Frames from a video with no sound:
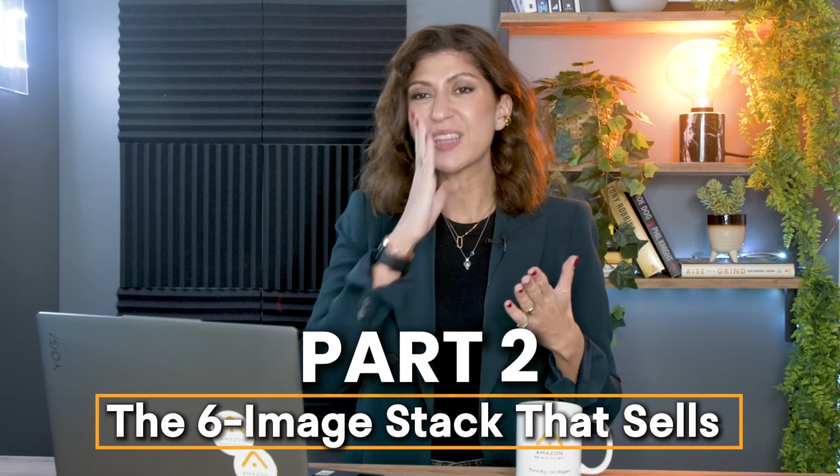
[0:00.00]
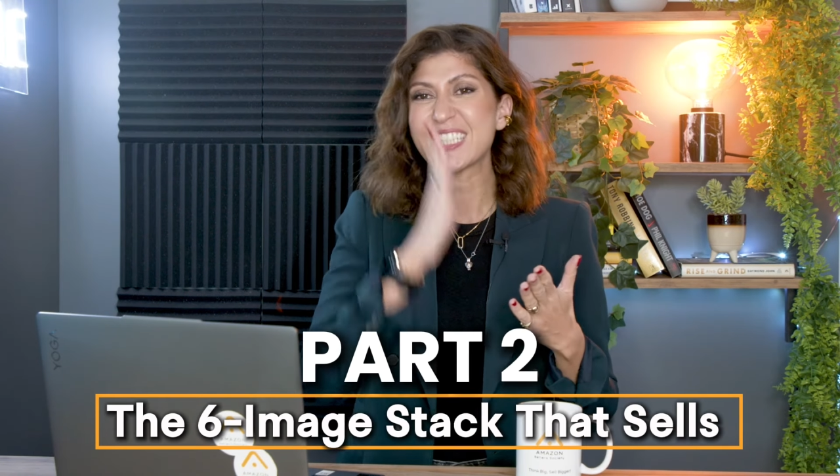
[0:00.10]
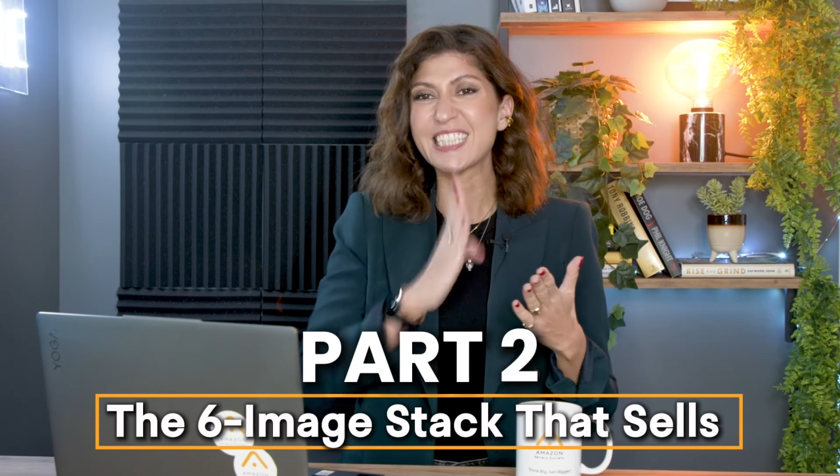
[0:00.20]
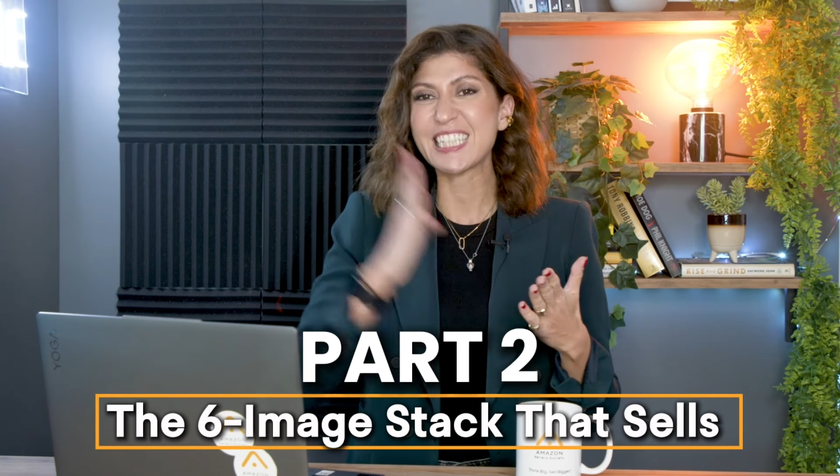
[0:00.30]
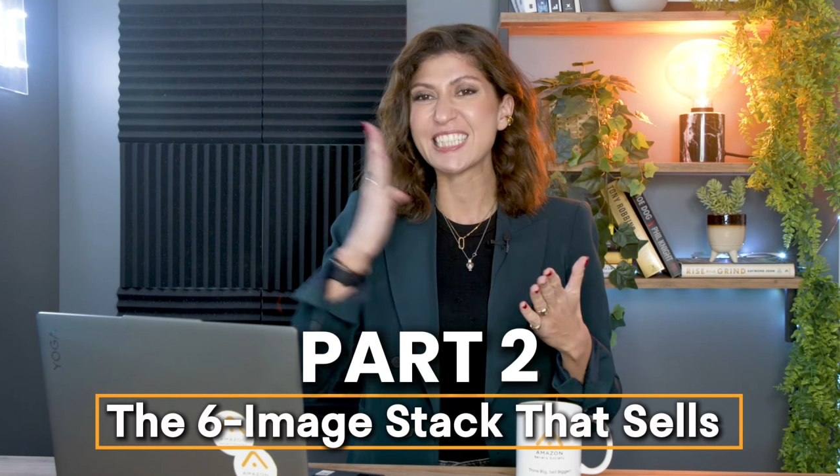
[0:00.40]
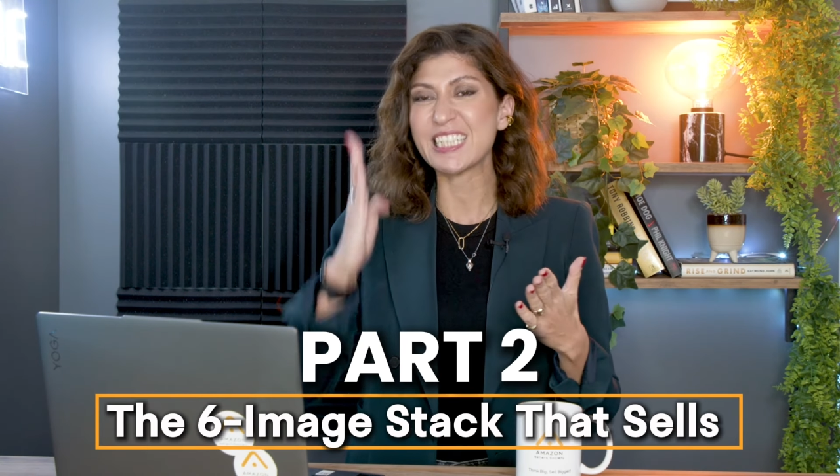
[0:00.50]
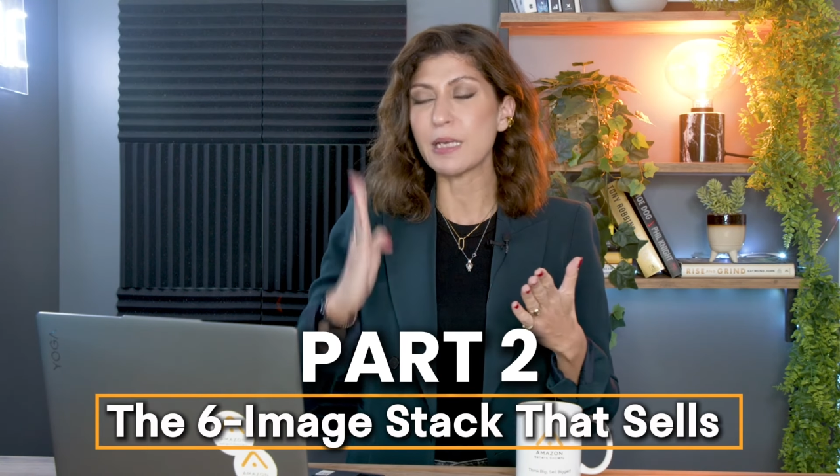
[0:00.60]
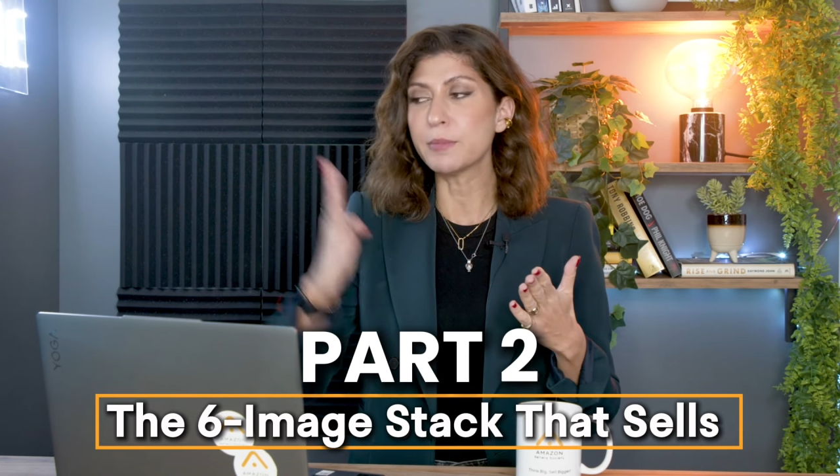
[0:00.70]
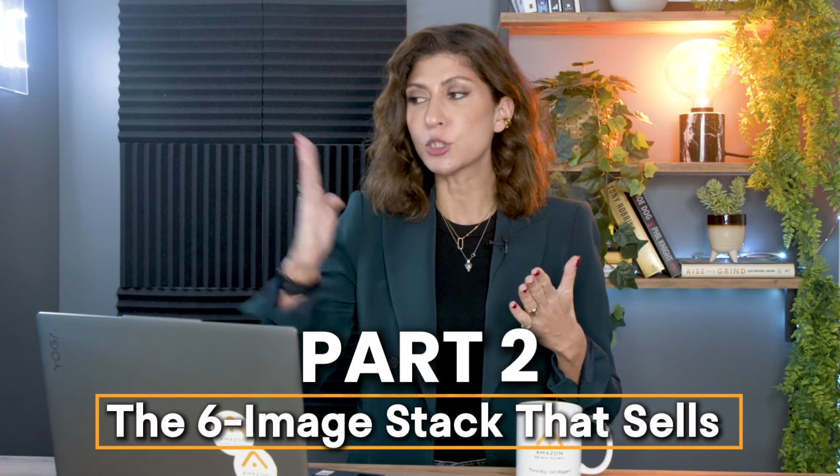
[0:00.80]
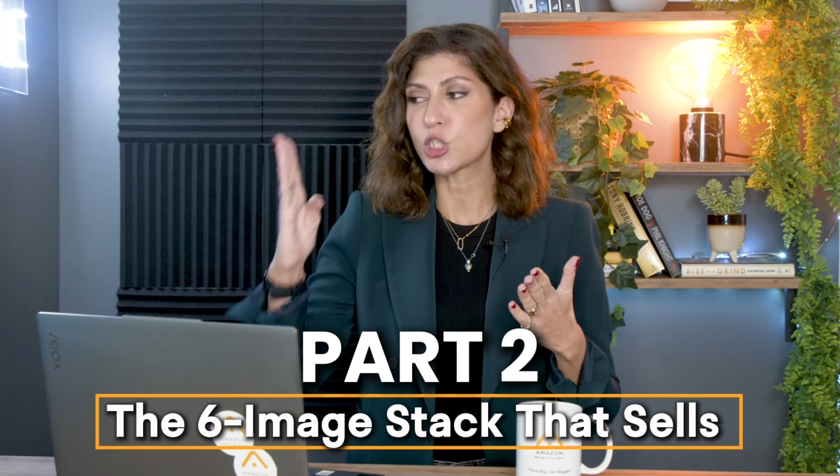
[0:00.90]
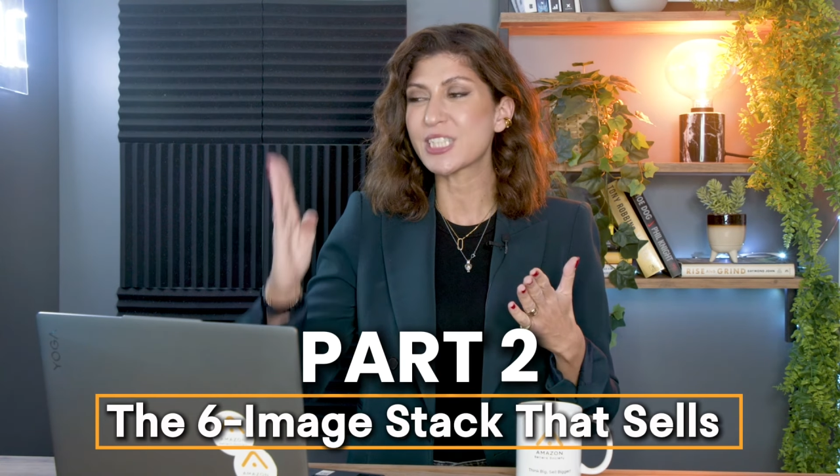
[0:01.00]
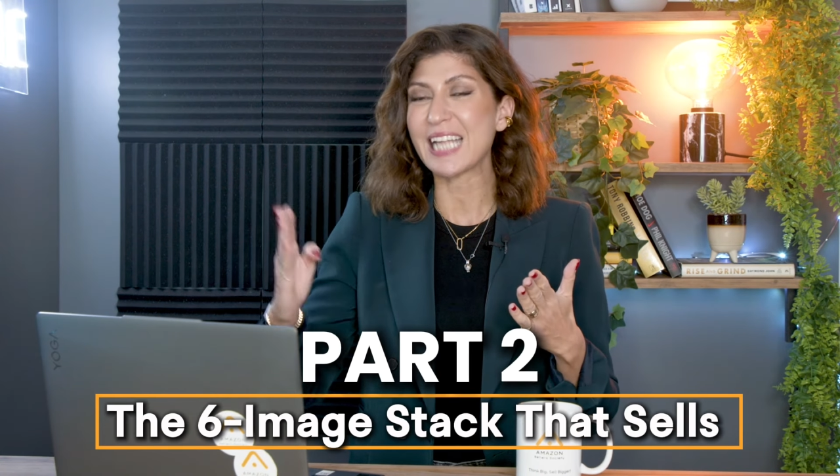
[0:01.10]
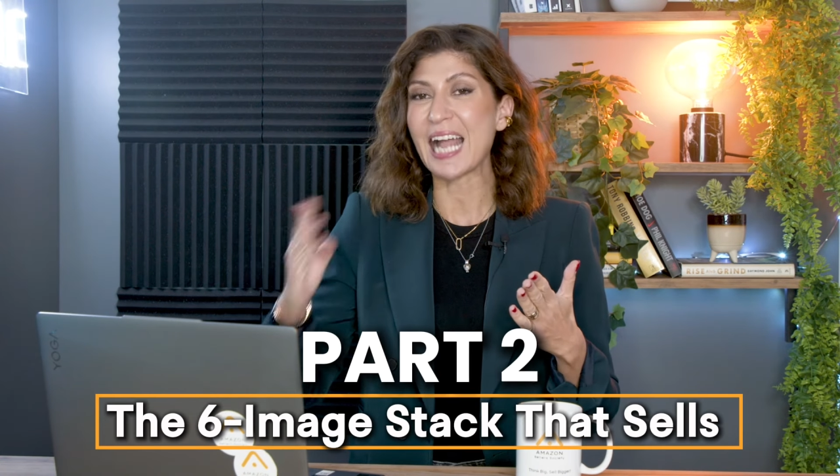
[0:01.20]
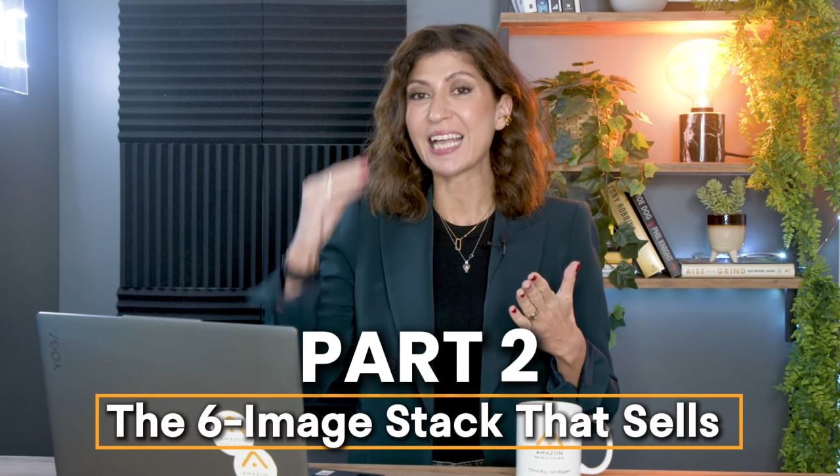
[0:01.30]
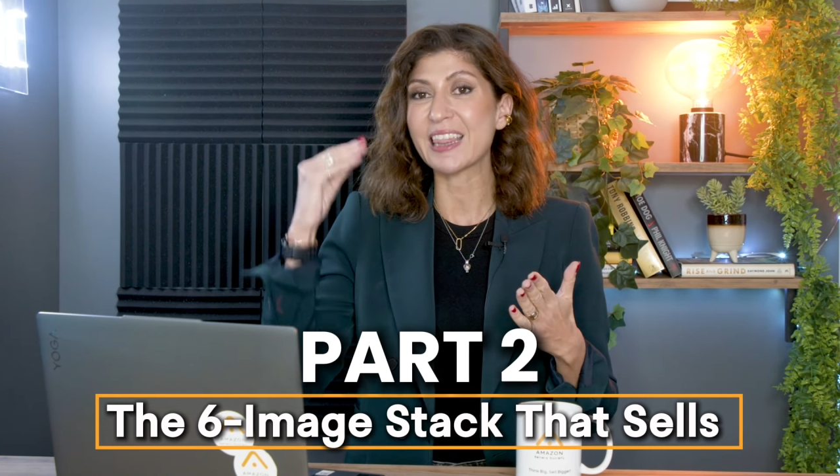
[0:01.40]
the 6-image
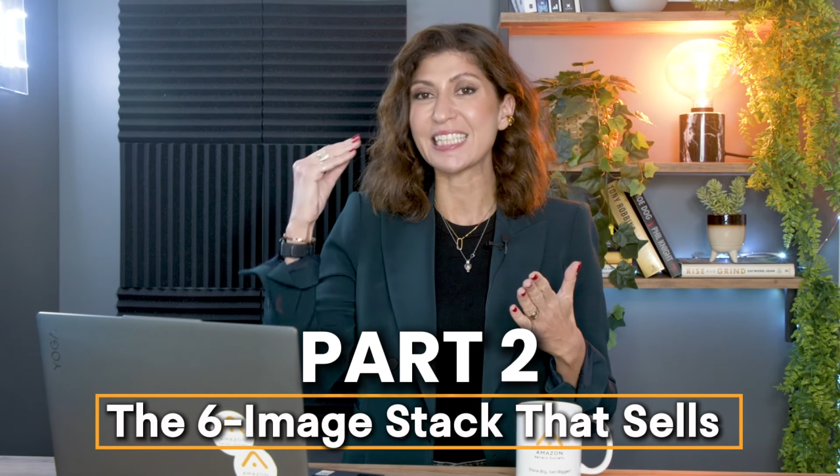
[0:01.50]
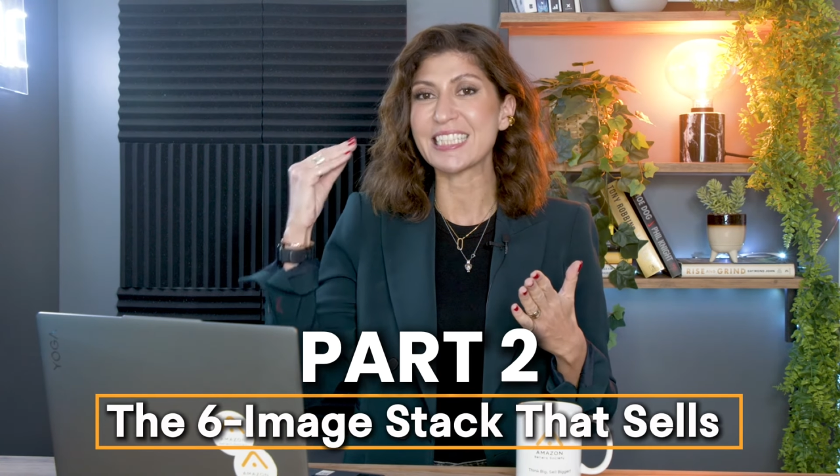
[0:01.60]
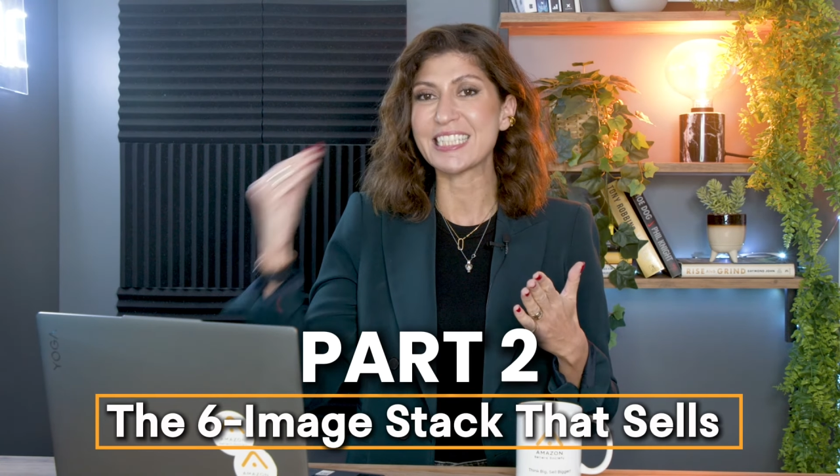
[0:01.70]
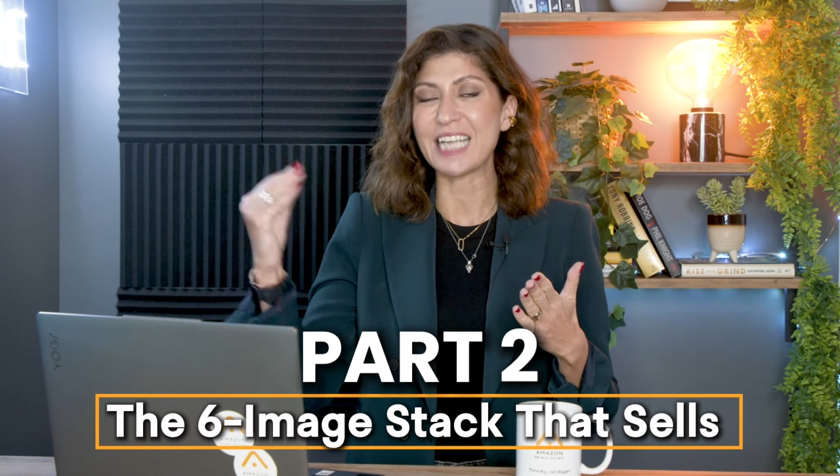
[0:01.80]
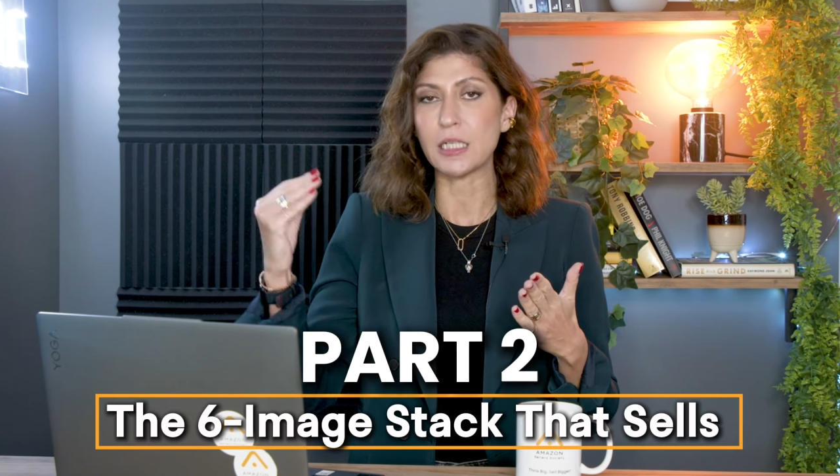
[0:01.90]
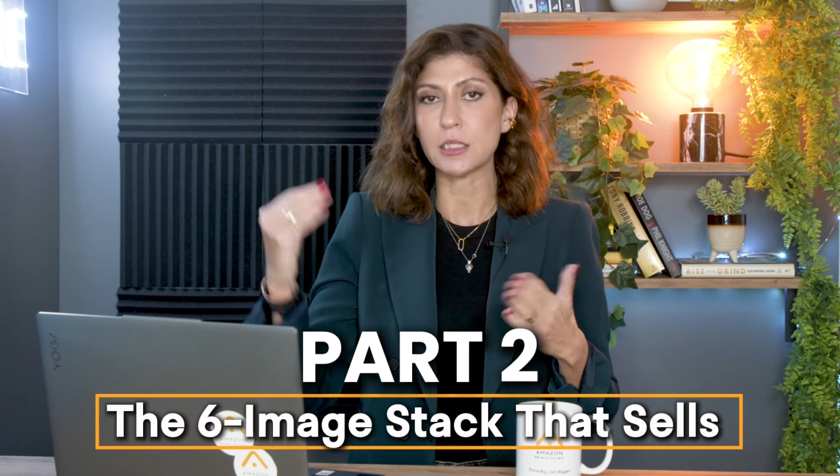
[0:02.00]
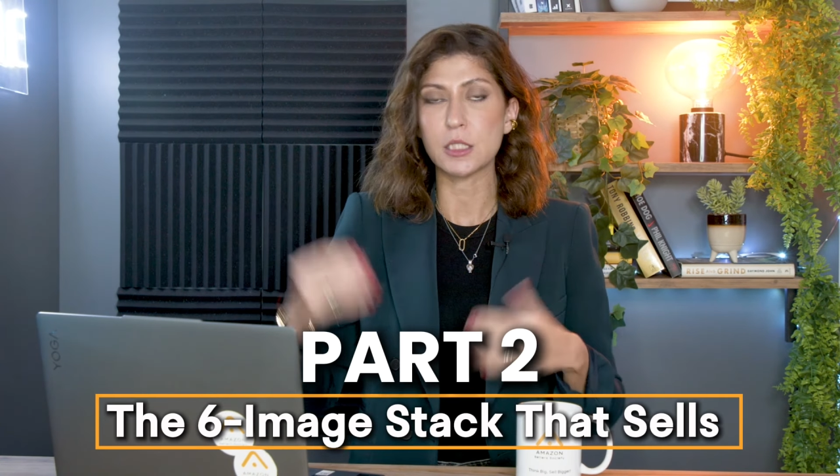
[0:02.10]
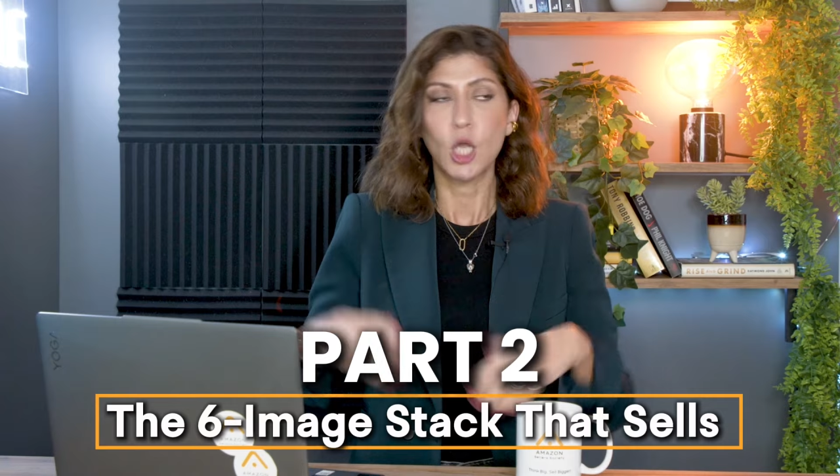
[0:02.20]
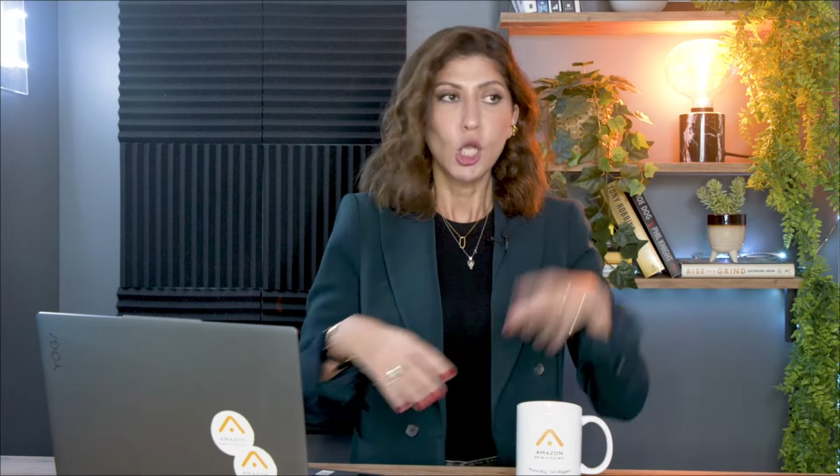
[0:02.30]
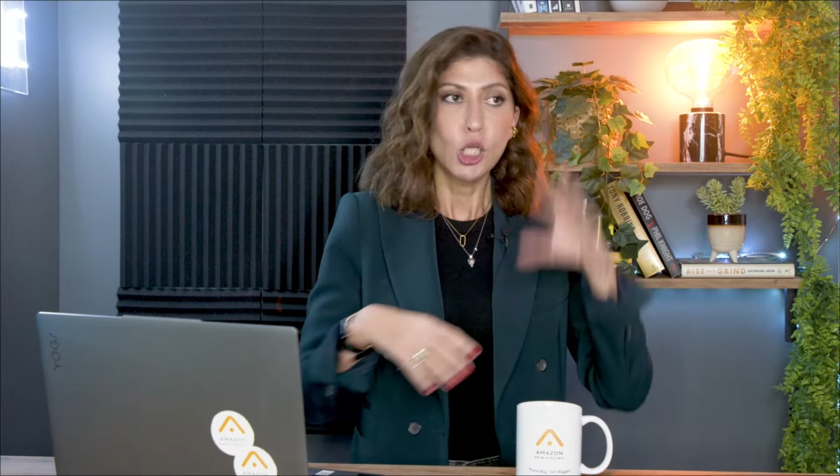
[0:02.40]
stack that sells.